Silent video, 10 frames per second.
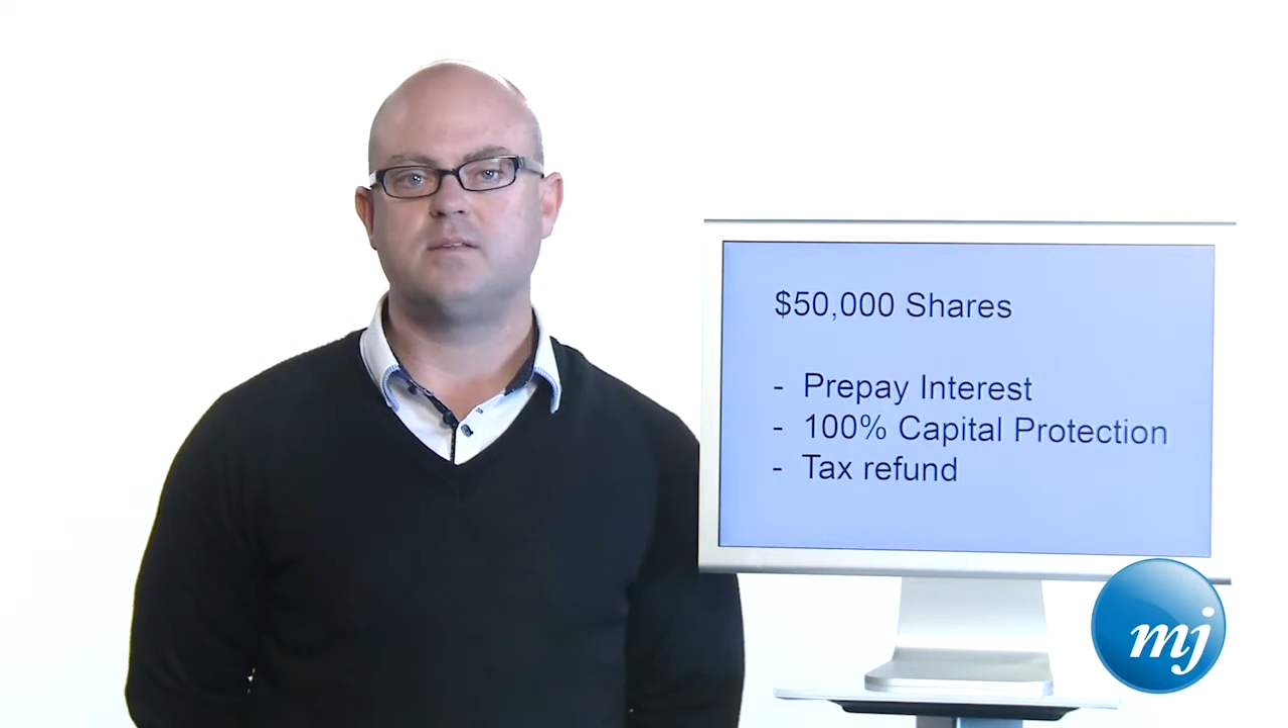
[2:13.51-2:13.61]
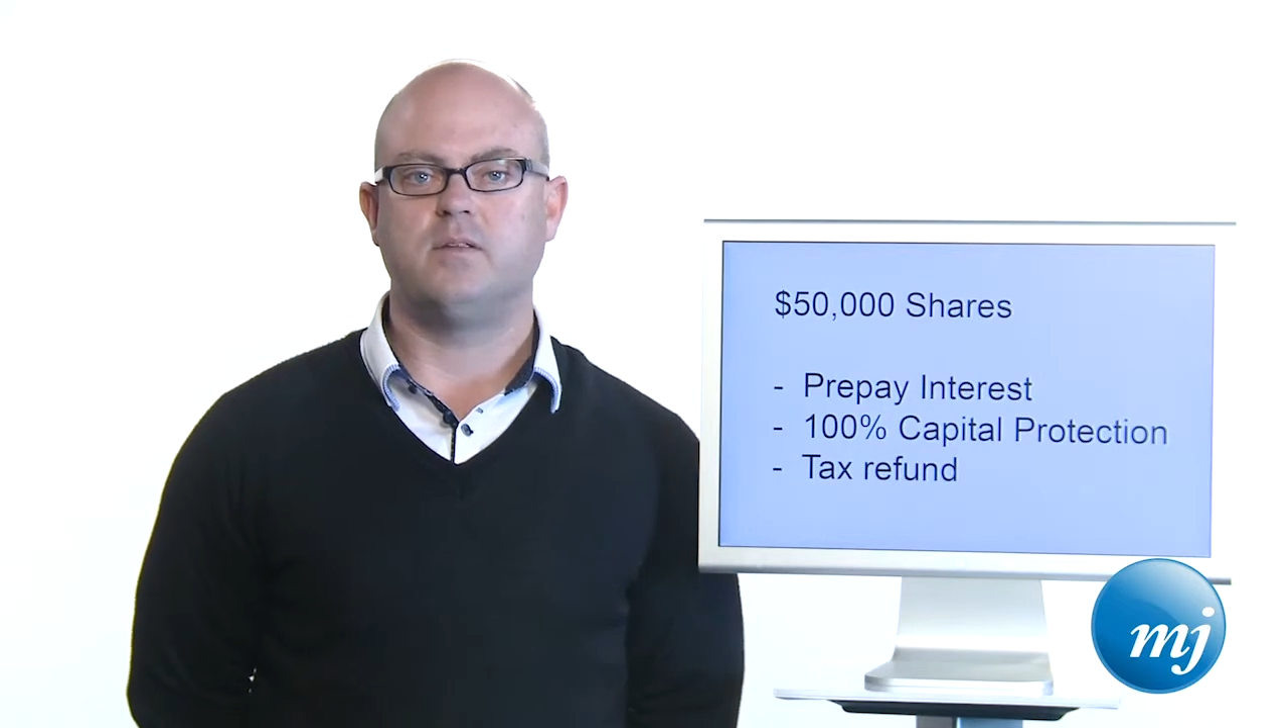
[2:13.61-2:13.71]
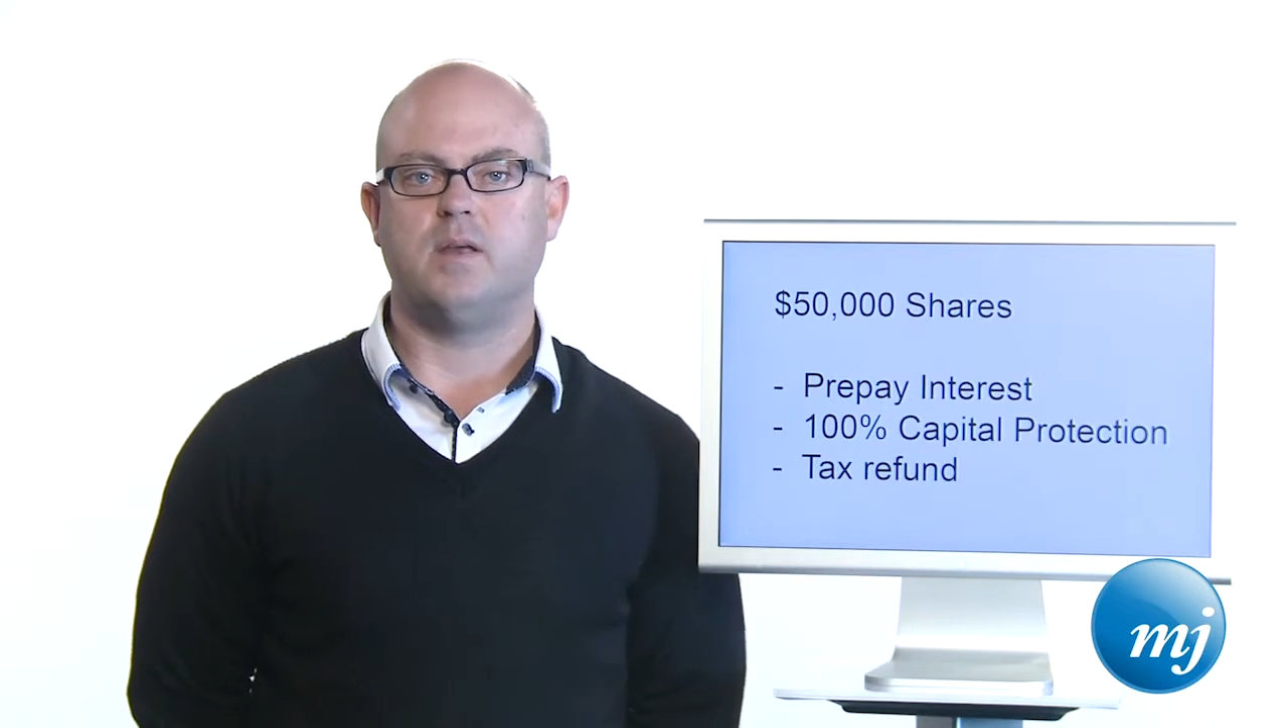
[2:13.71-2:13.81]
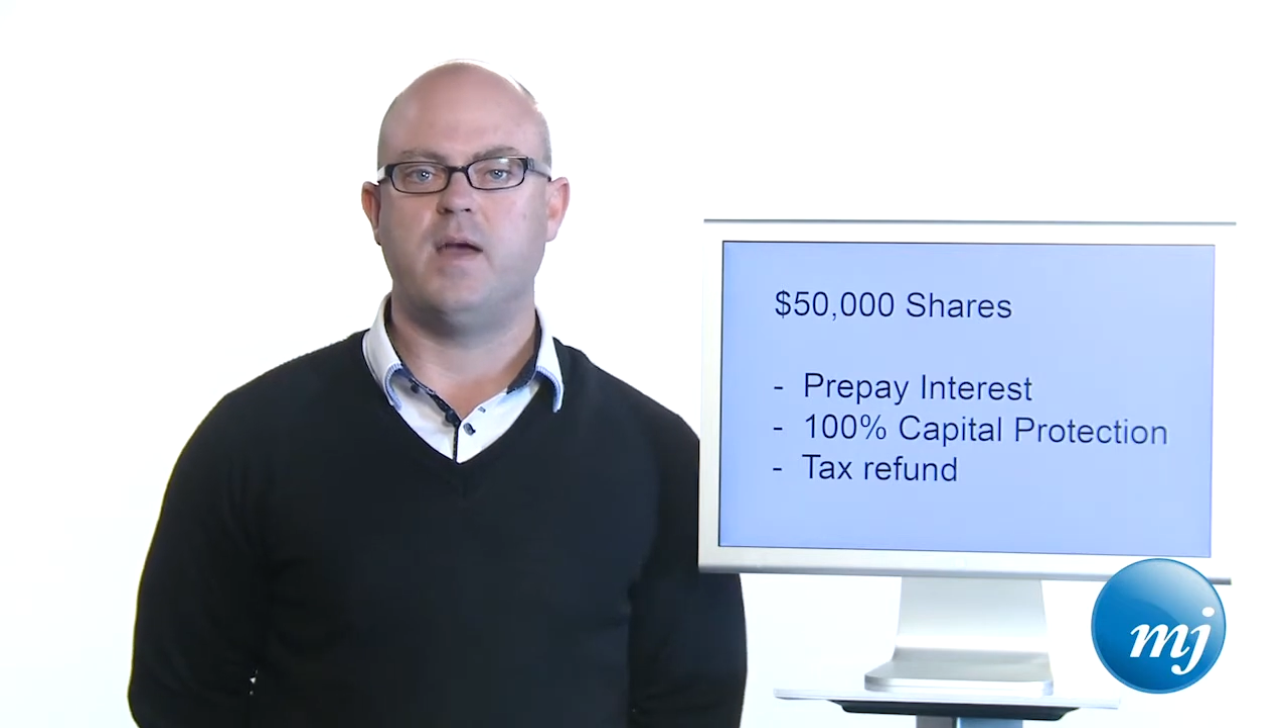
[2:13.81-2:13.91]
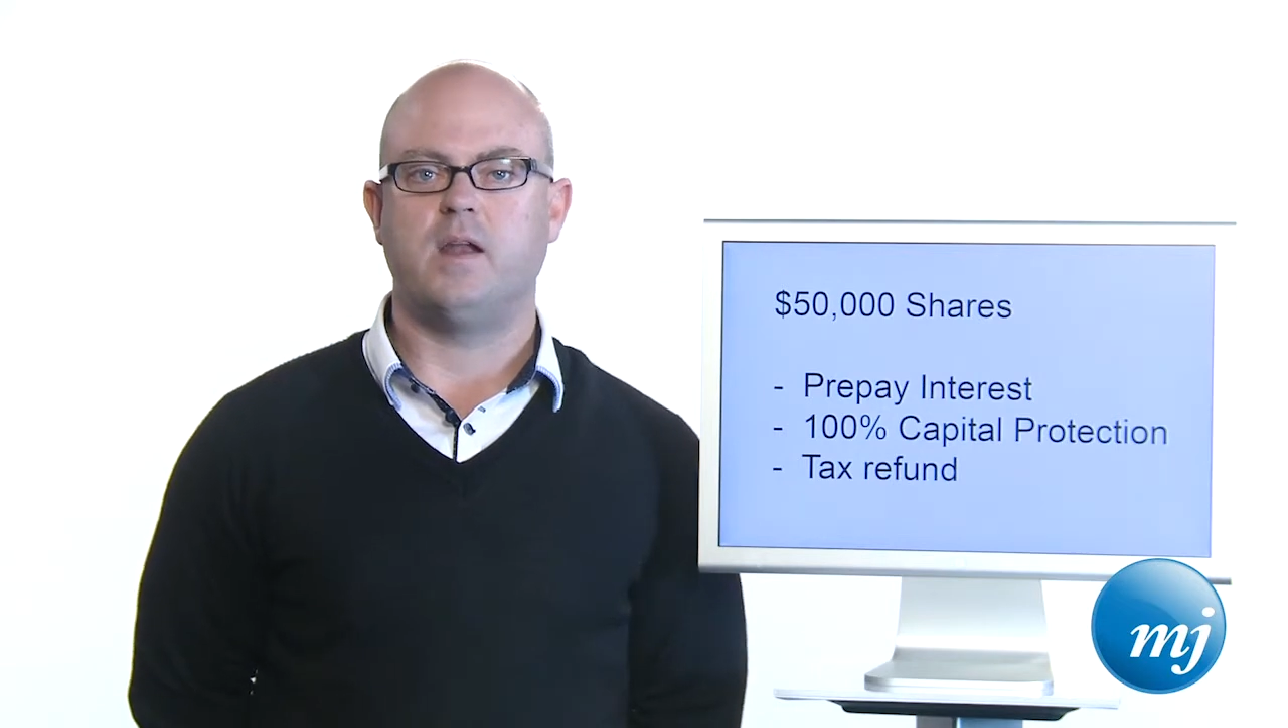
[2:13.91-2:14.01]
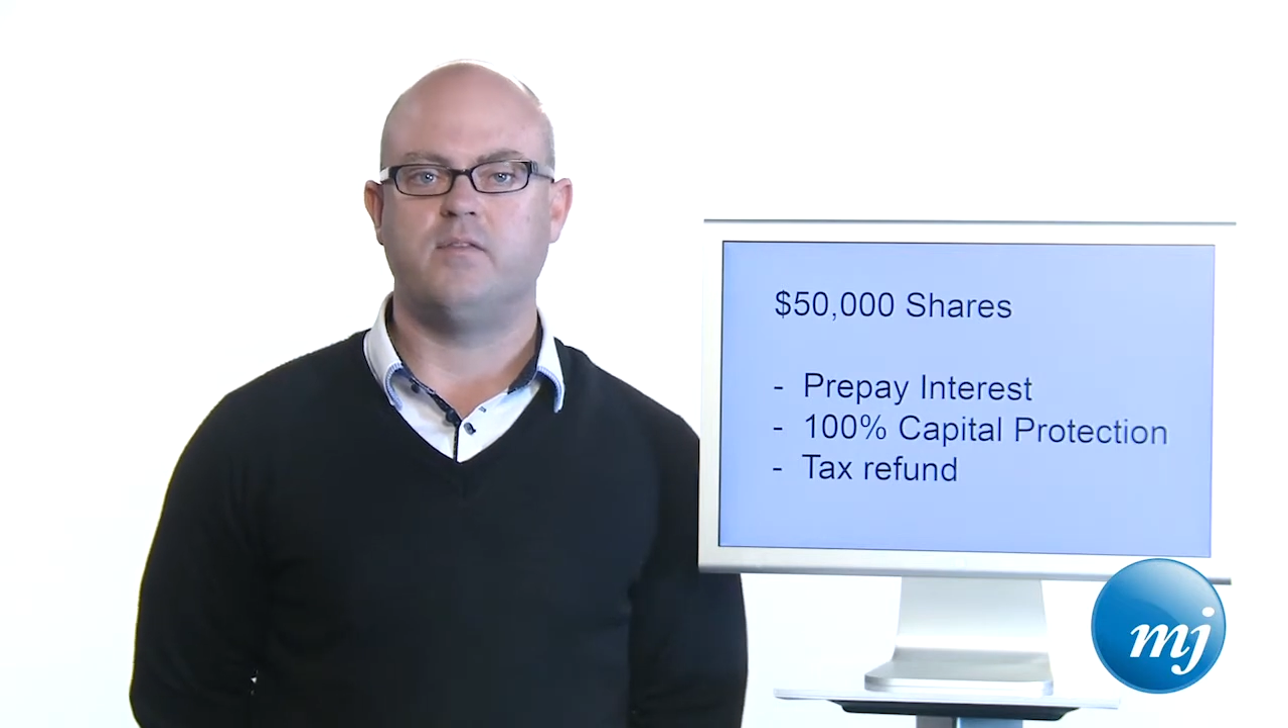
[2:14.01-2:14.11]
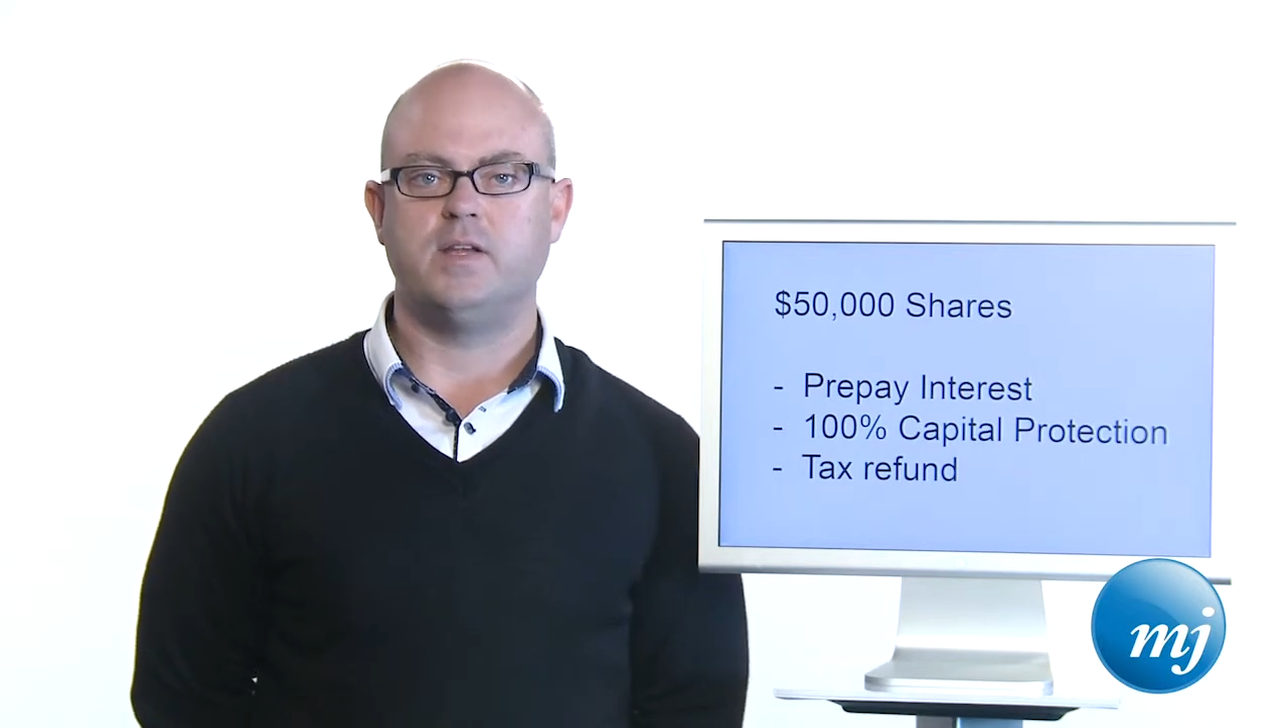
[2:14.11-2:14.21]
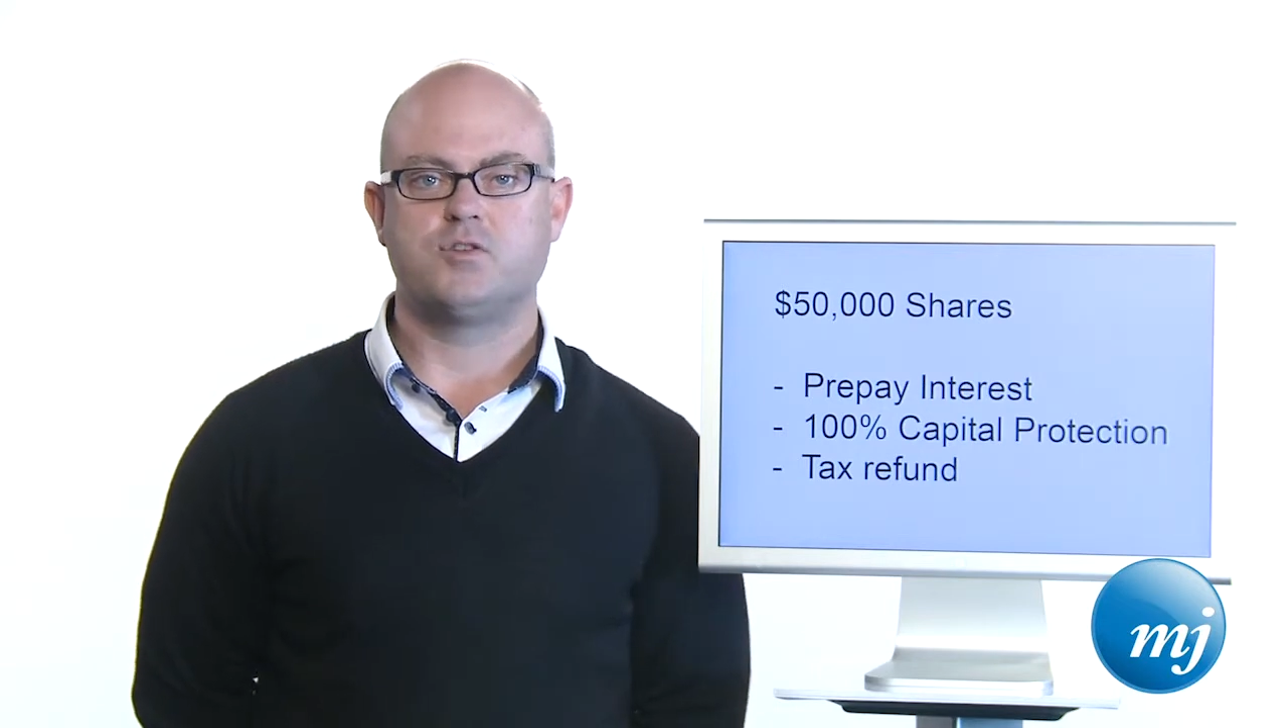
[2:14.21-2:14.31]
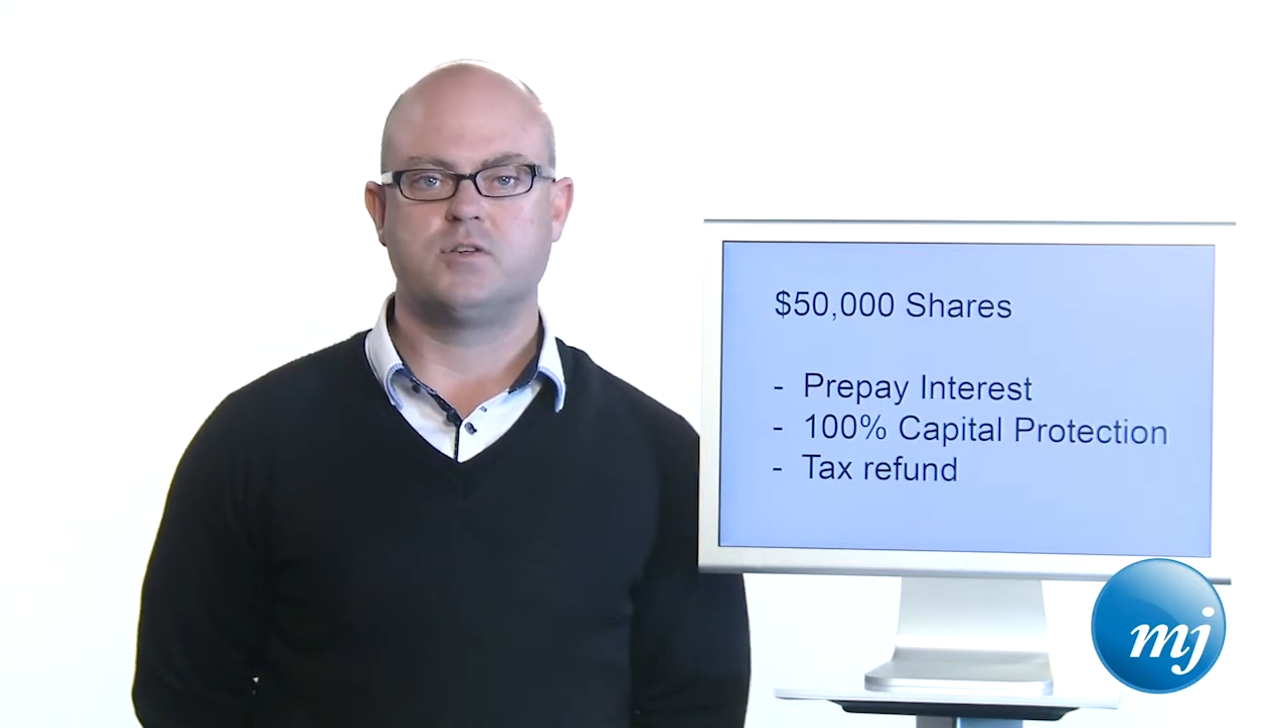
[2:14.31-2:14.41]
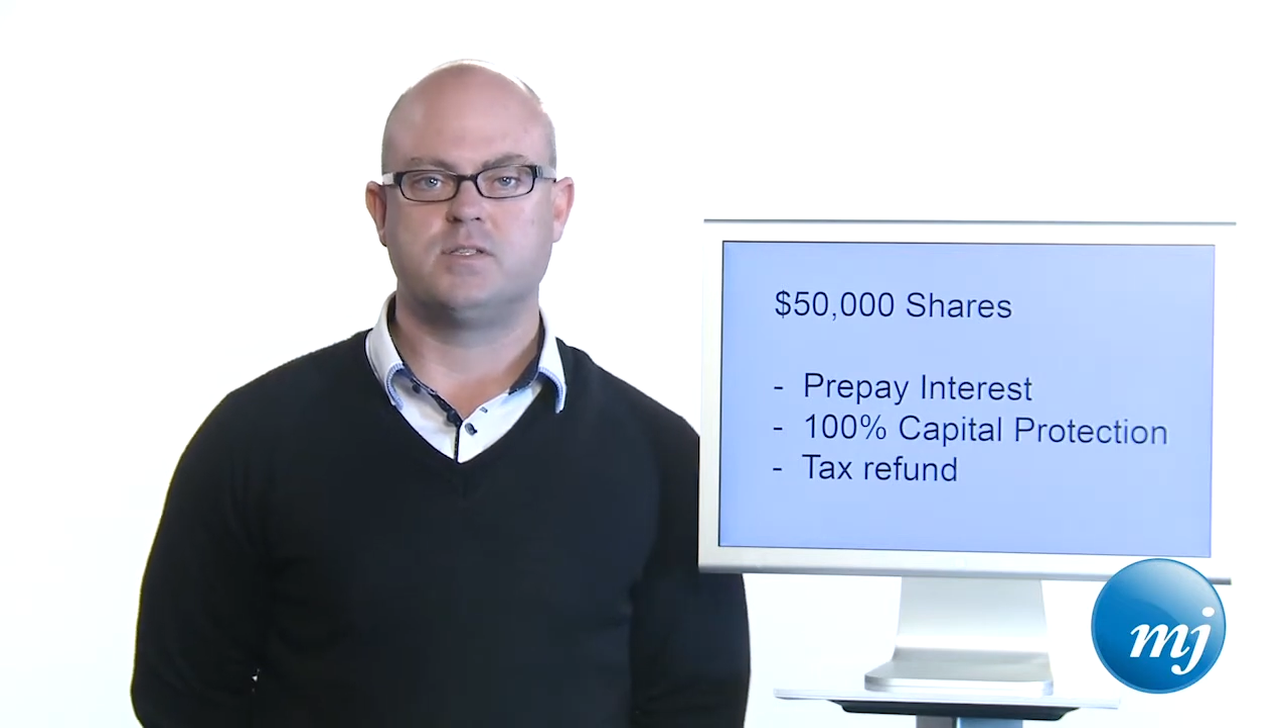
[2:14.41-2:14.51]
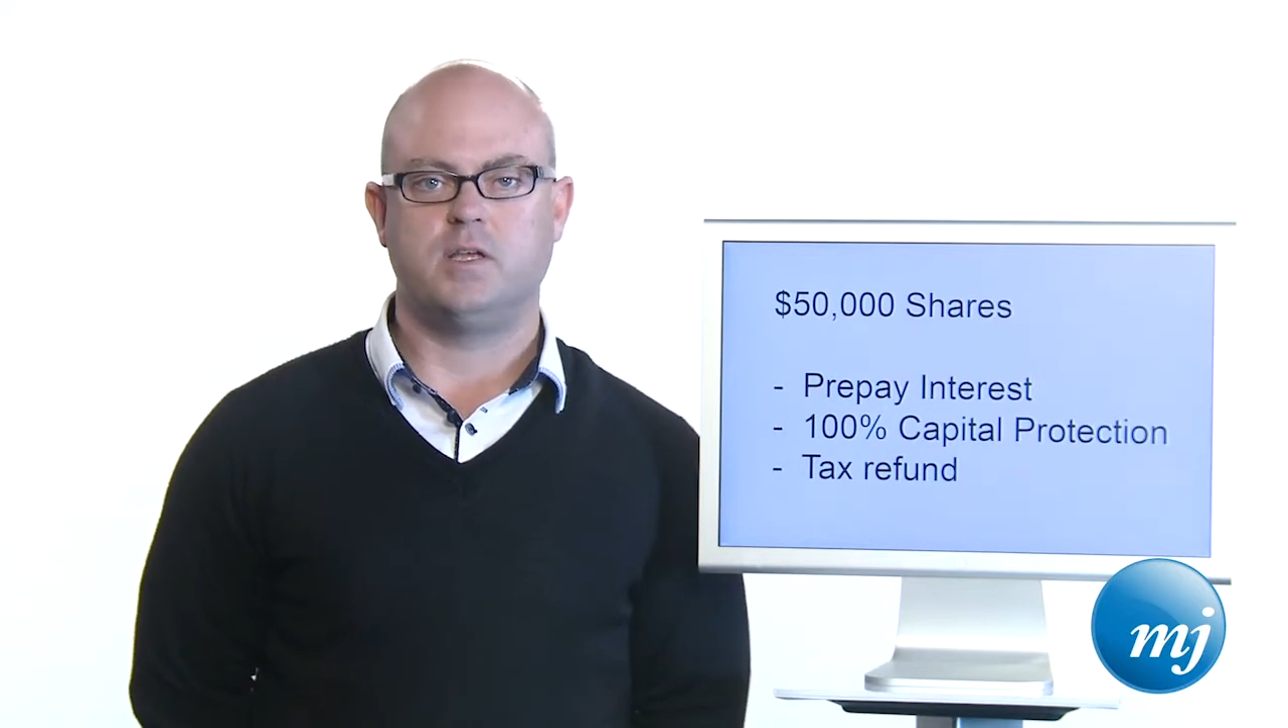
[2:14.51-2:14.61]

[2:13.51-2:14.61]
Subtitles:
on the amount of interest